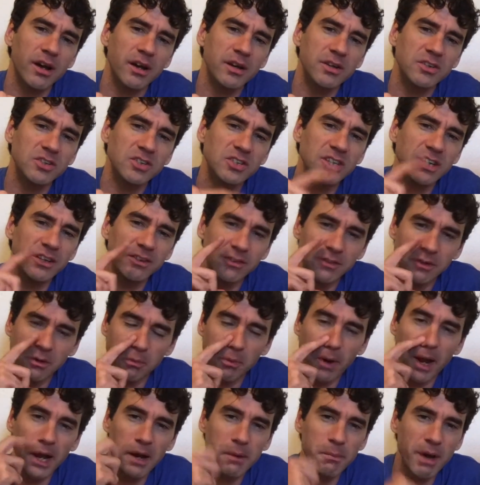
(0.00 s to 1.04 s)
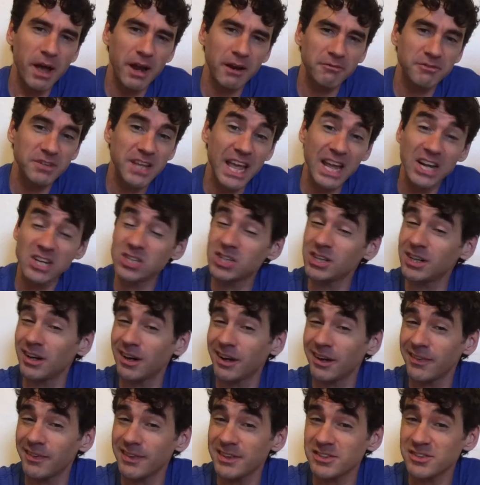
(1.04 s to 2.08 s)
just the right amount of tension
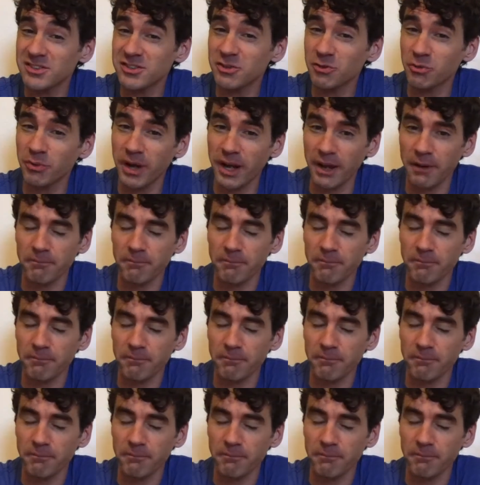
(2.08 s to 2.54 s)
on this string.